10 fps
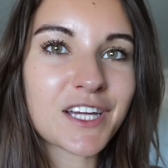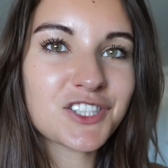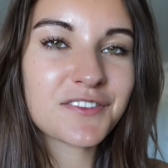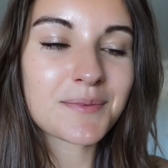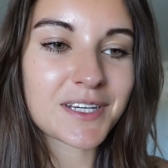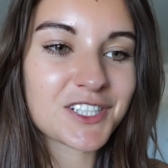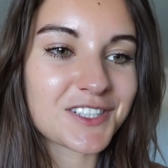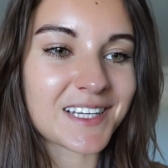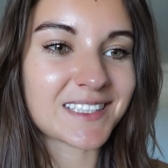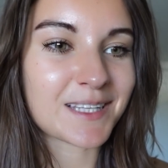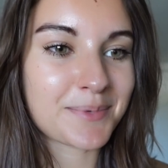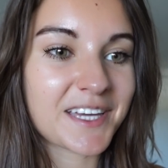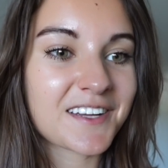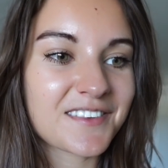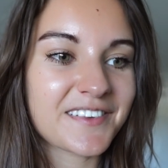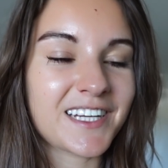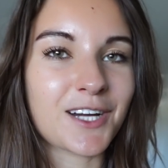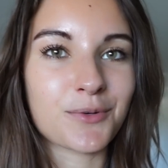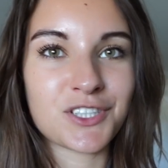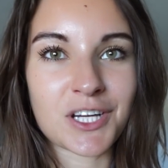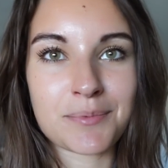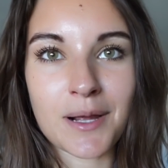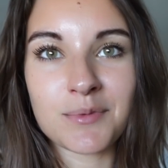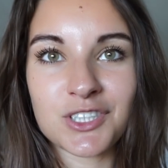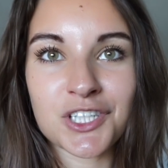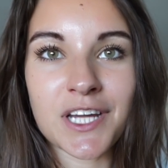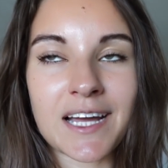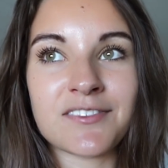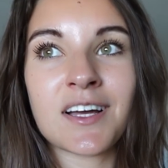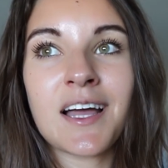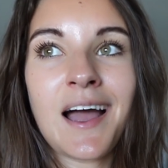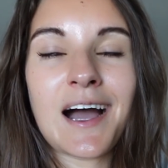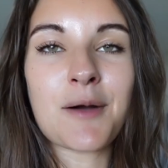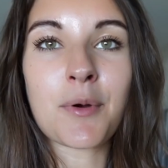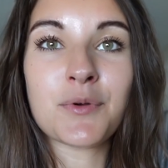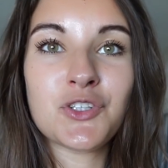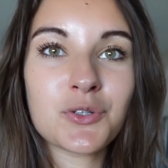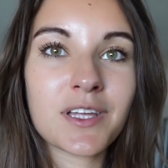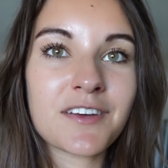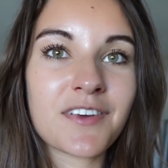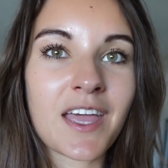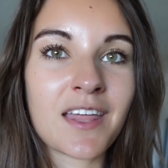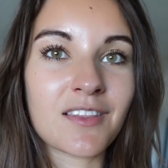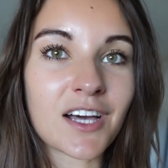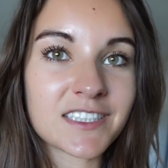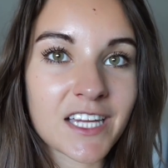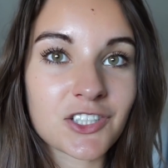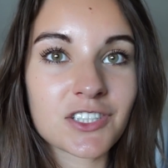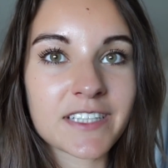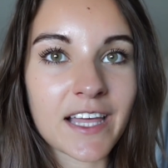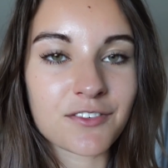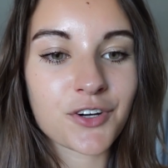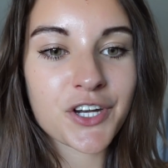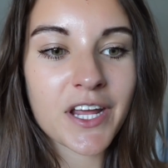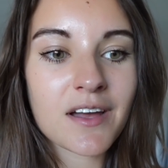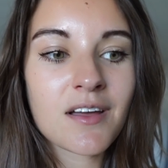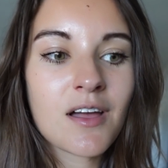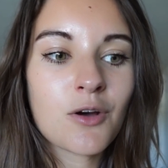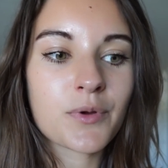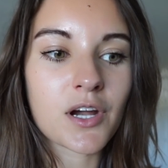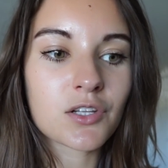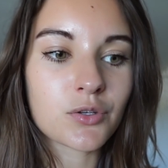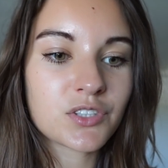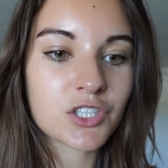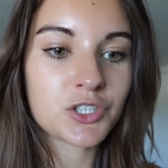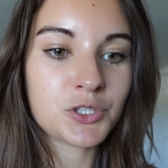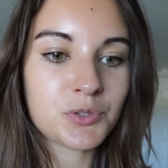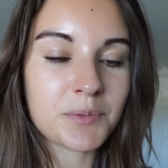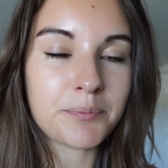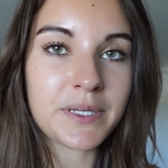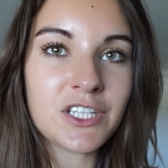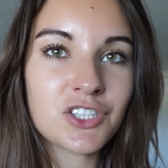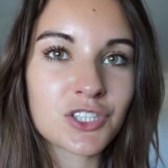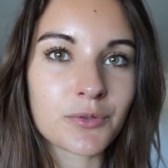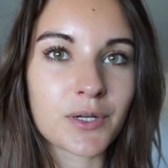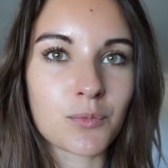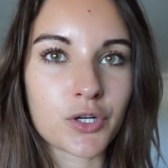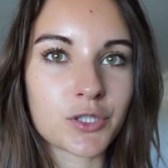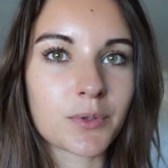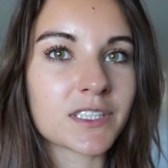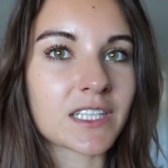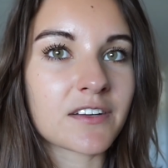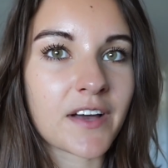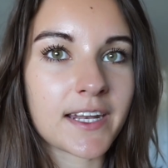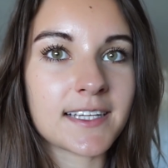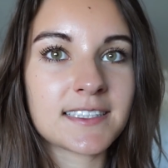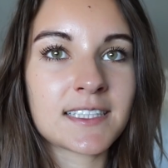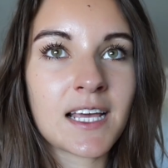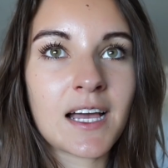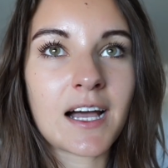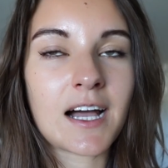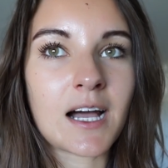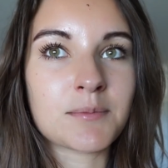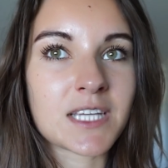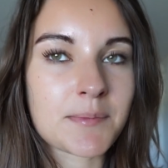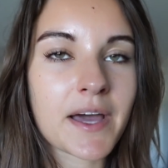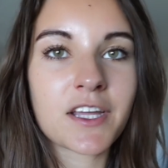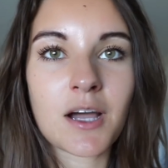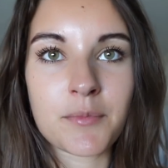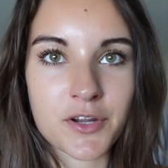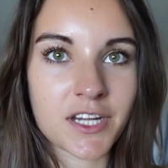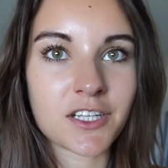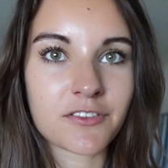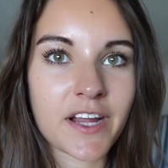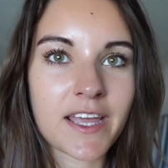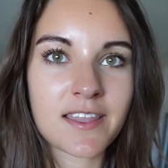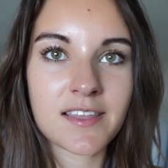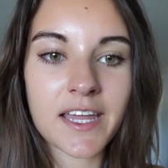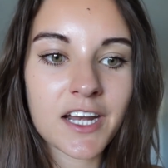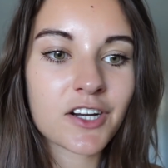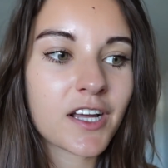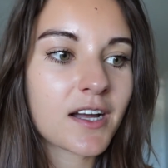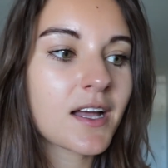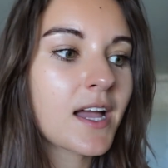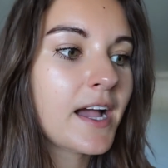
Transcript: Not sure if I mentioned this at the beginning of the video, which I probably should have, but we do live in Los Angeles, California. We are closer to the beach, so we're more towards like Venice, Santa Monica, Marina del Rey, that area.